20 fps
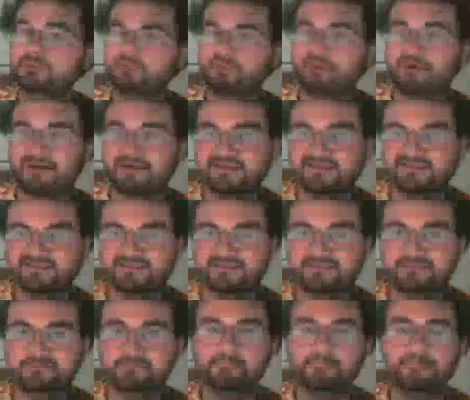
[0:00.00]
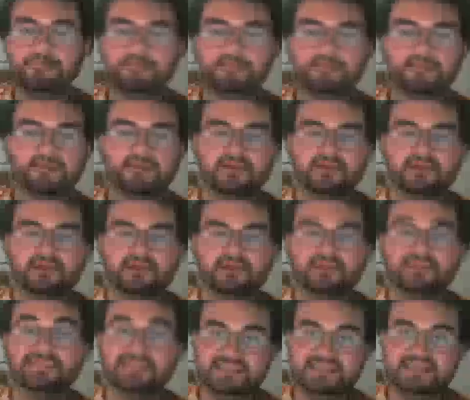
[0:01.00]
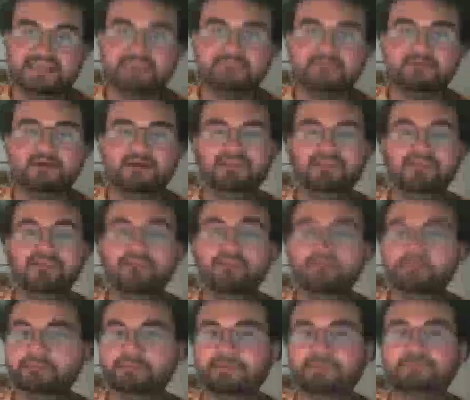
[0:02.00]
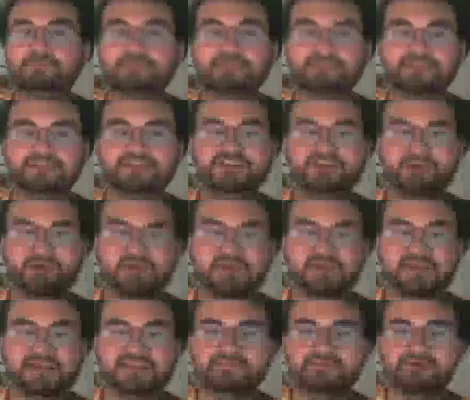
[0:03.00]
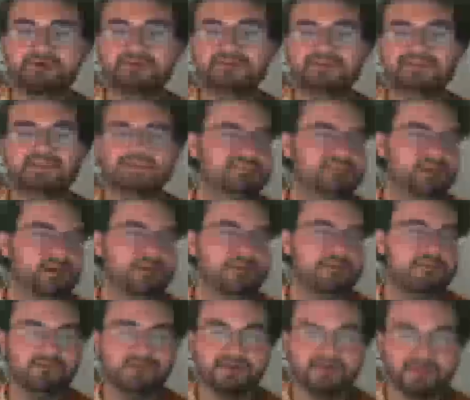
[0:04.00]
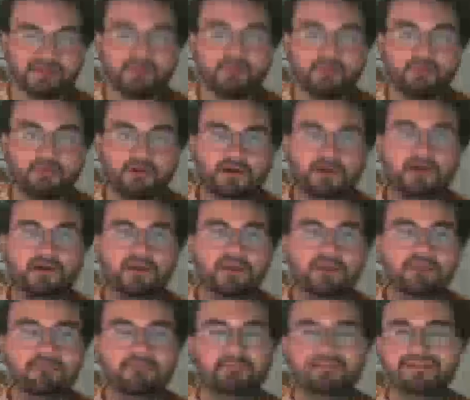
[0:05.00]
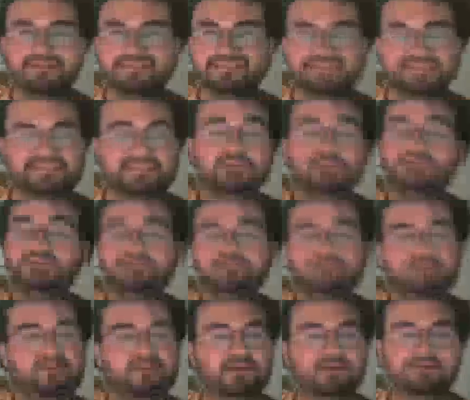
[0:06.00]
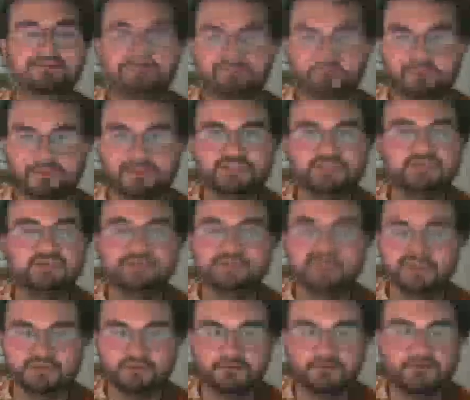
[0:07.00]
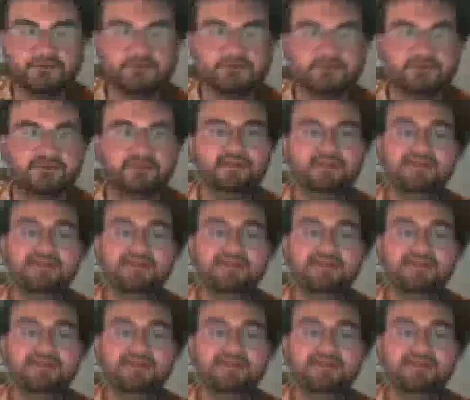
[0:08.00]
Boston team. A lot of older people really enjoy baseball. It's not as popular anymore, but it's certainly very influential and historical.